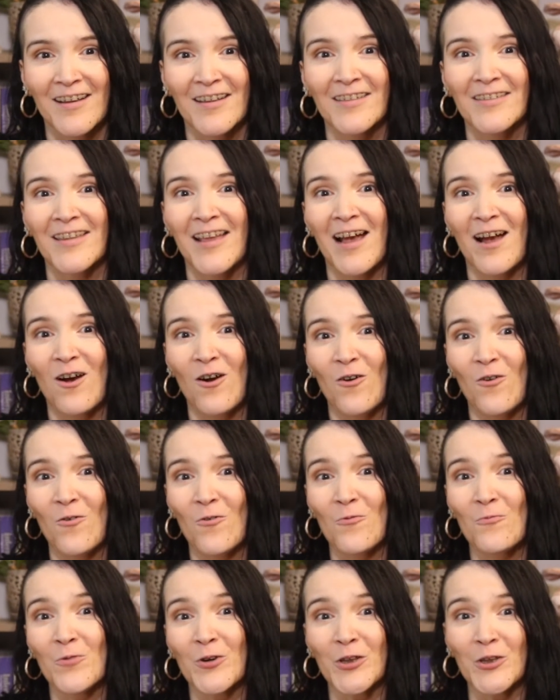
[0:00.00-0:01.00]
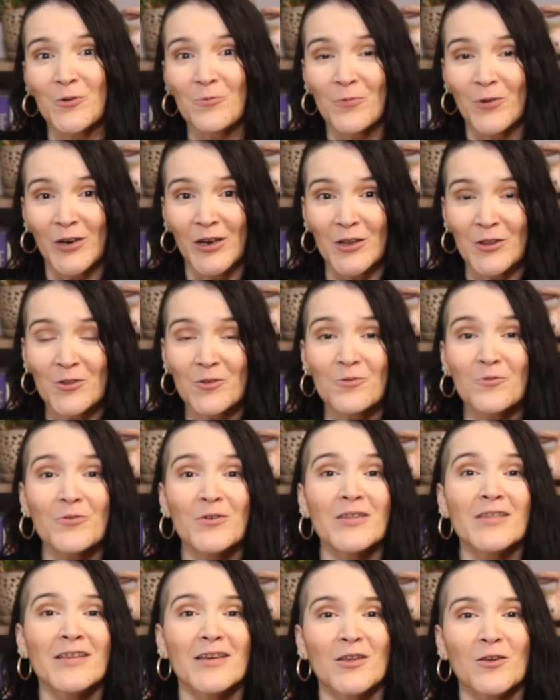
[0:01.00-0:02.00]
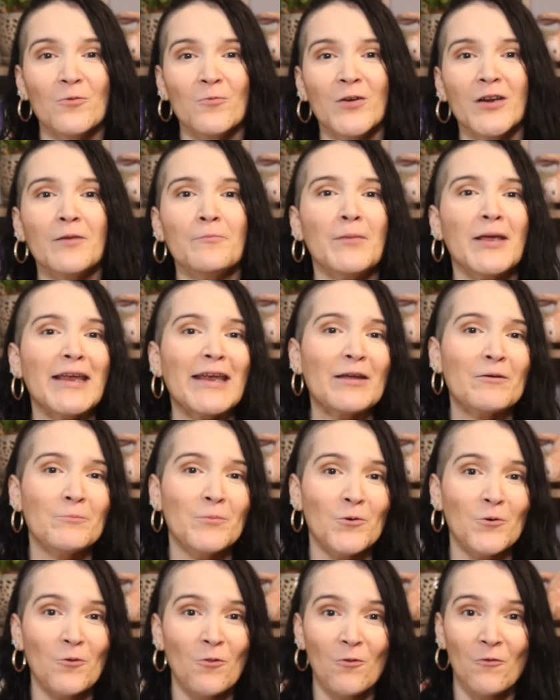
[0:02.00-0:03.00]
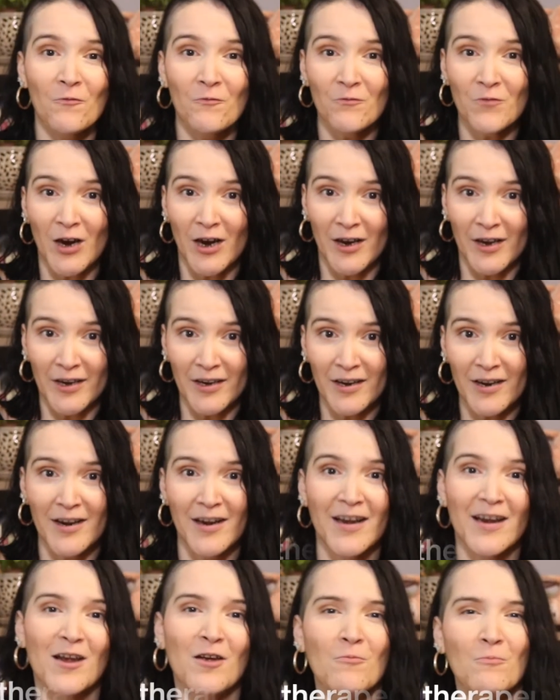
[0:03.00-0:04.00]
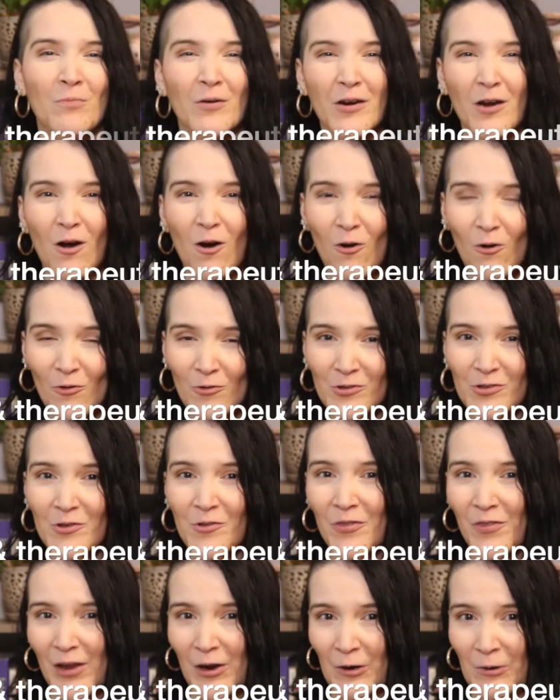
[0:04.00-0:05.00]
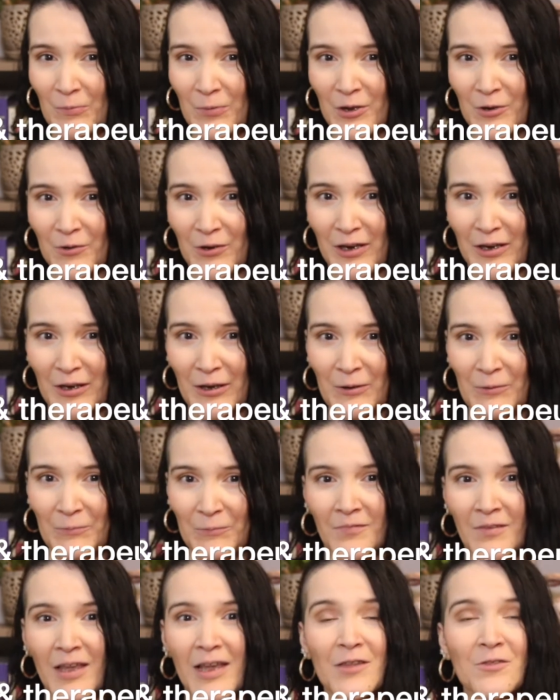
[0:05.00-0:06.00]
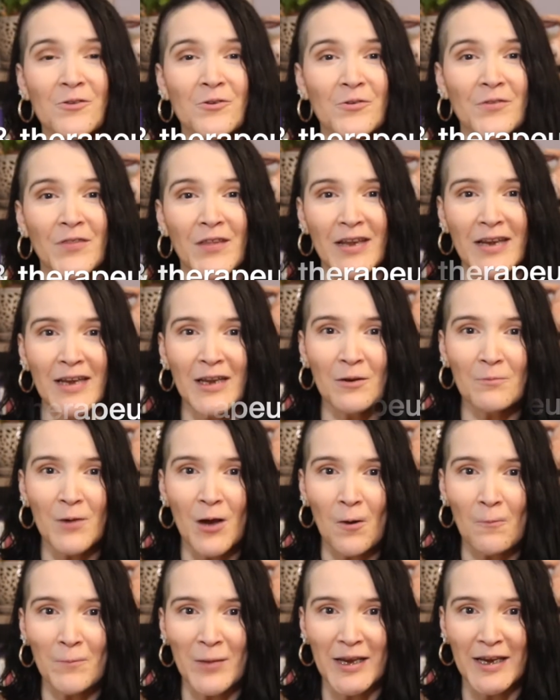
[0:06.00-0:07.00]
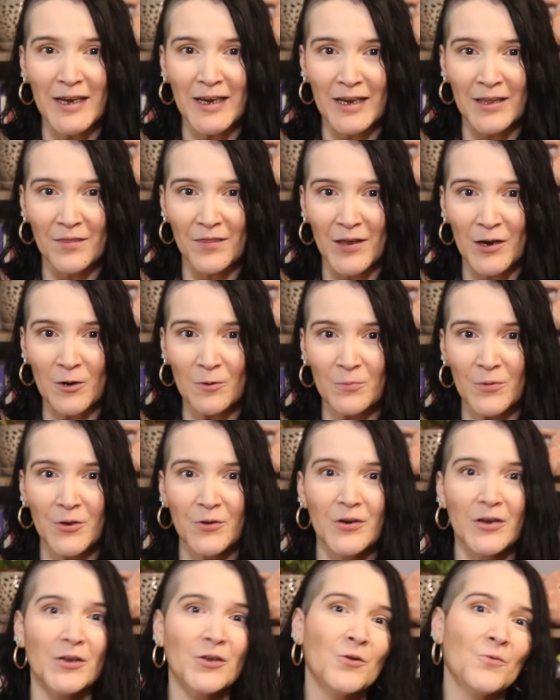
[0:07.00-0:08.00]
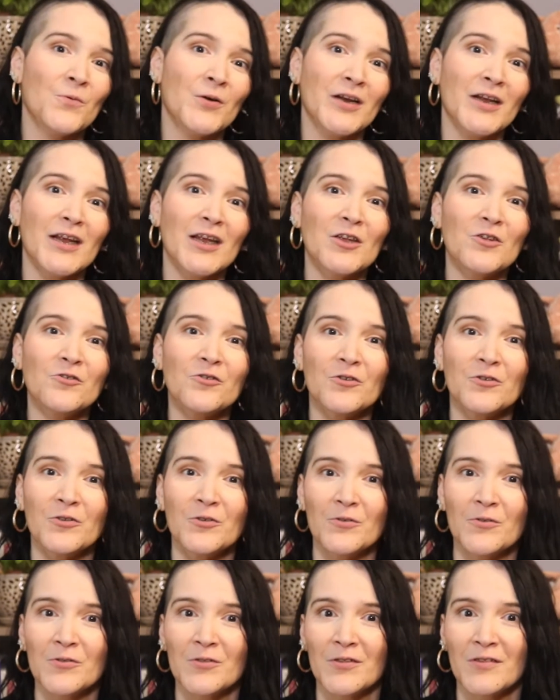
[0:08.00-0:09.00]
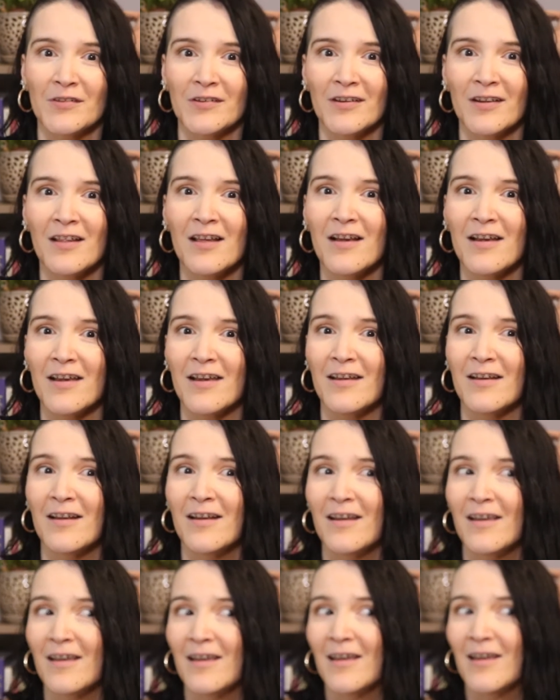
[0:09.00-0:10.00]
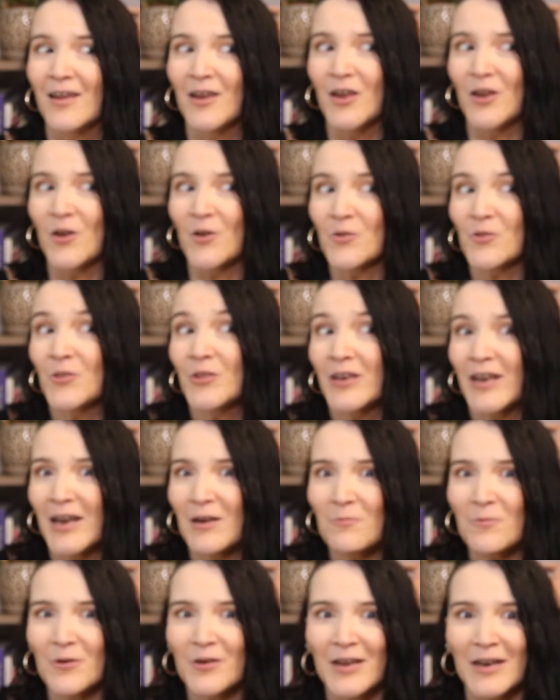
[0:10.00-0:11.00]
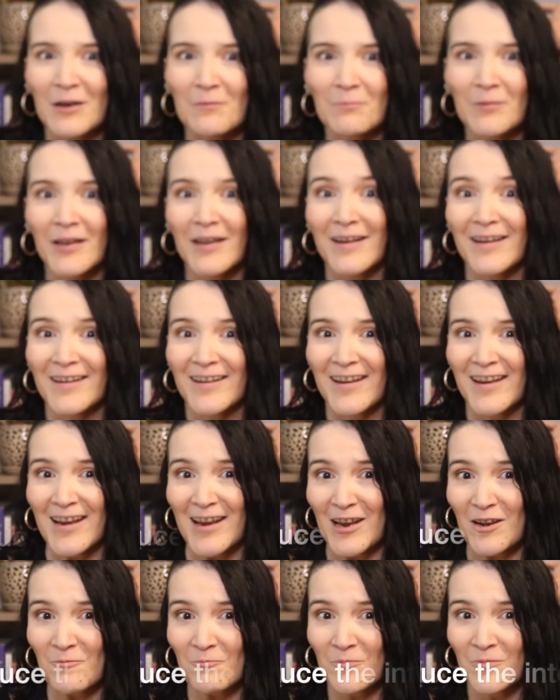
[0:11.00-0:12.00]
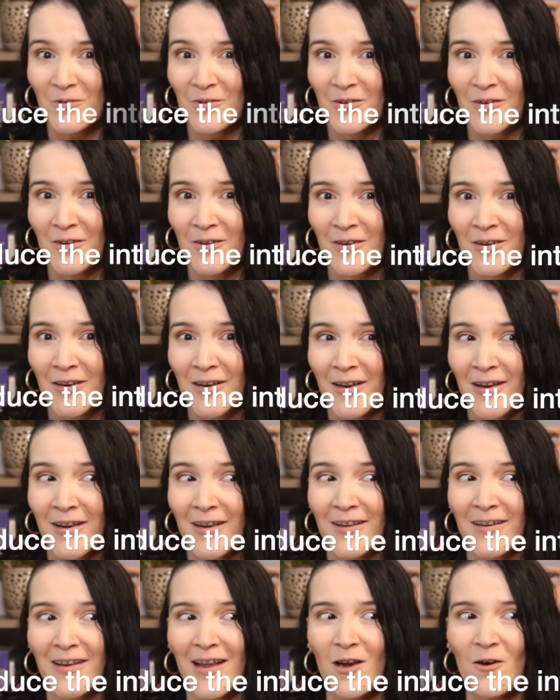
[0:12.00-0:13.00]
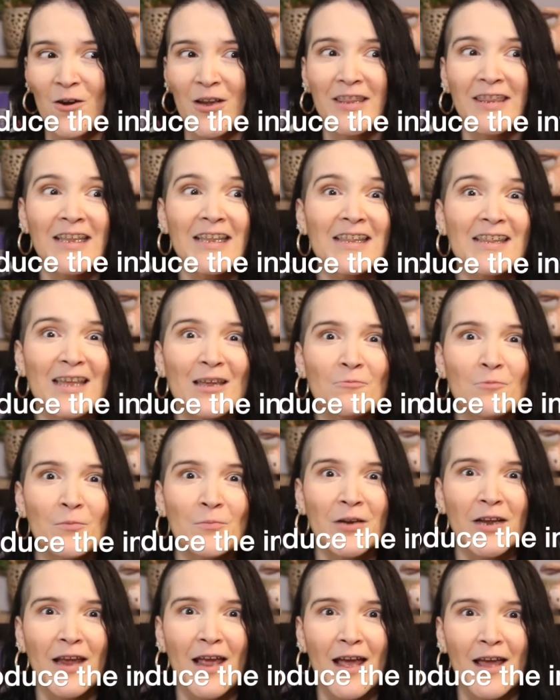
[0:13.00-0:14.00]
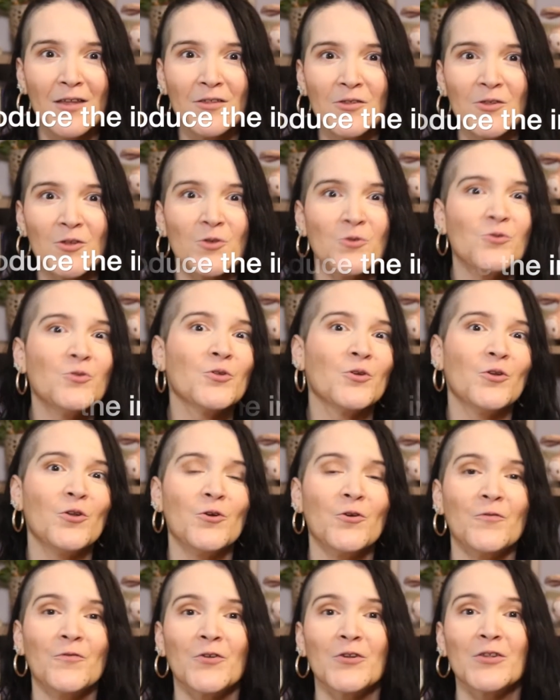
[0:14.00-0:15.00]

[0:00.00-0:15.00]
Now, what you want to do is that you want to make it both fun, but also therapeutic. As you're thinking about making it therapeutic, you want to introduce to the client, today we're going to play a game. Now, in this game, I'm going to ask you to look for